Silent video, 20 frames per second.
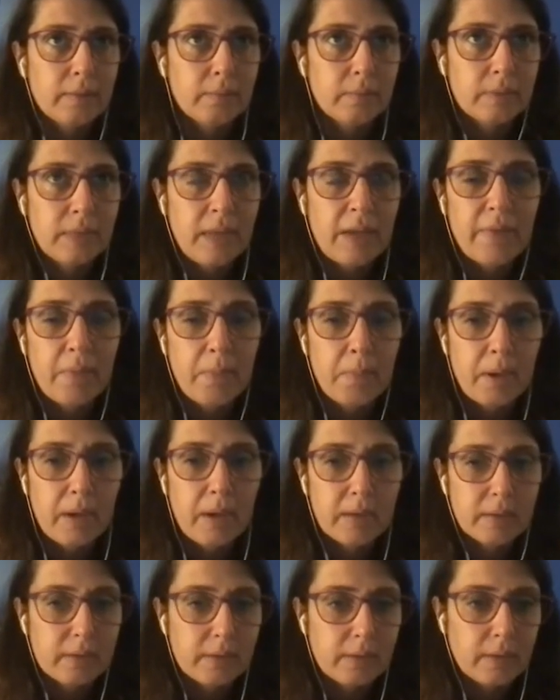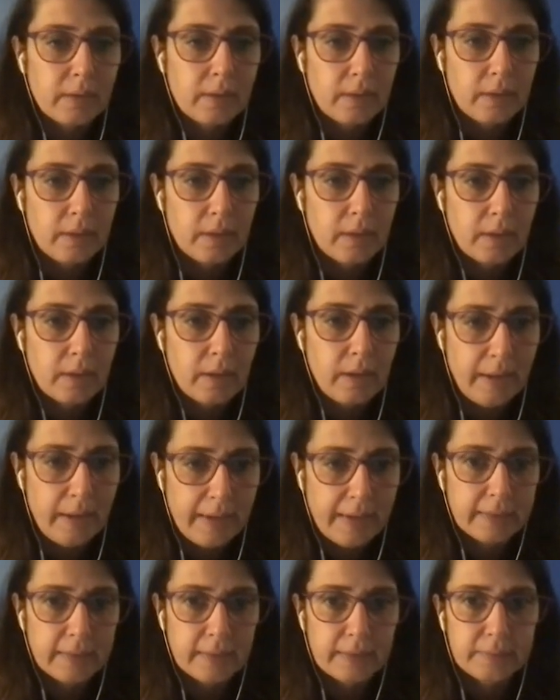7 months
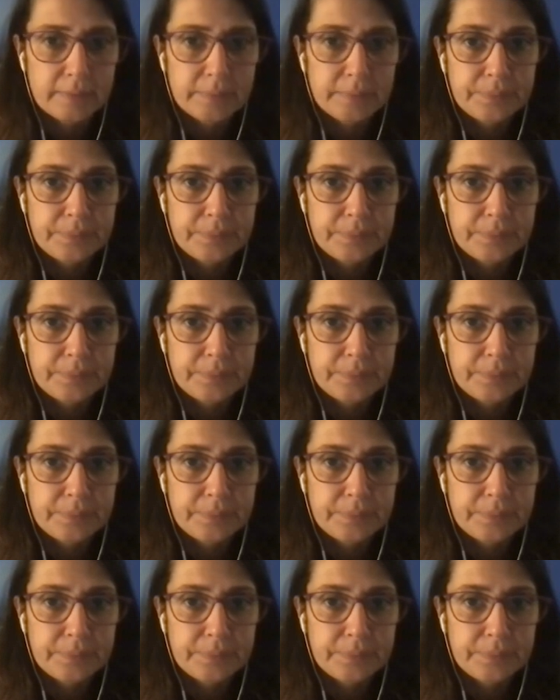later.